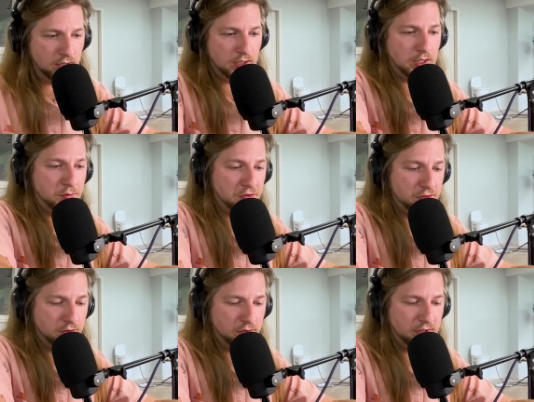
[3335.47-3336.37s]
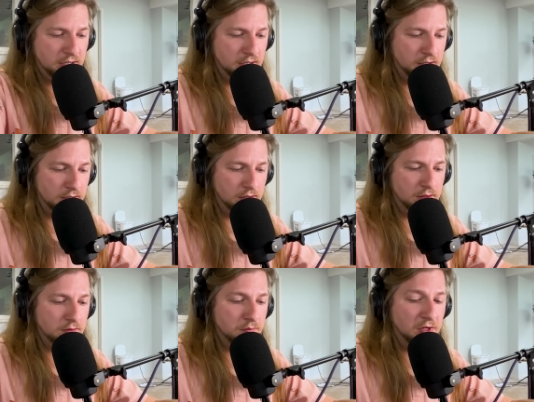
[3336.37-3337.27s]
Uh, persona ride.
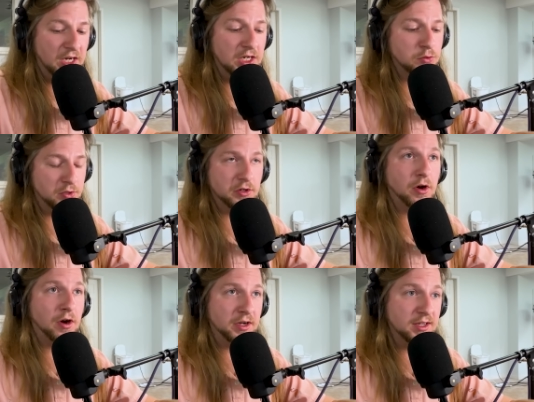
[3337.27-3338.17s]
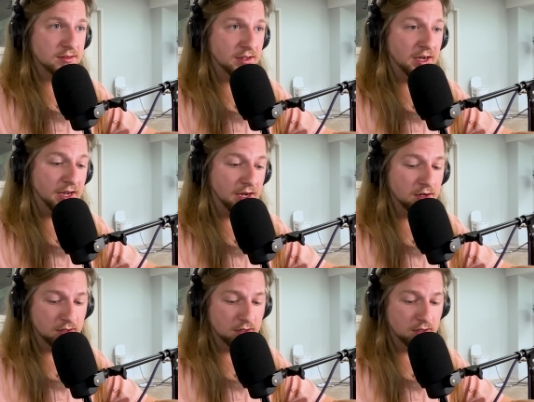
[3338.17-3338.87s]
Each rear guard gets 10k.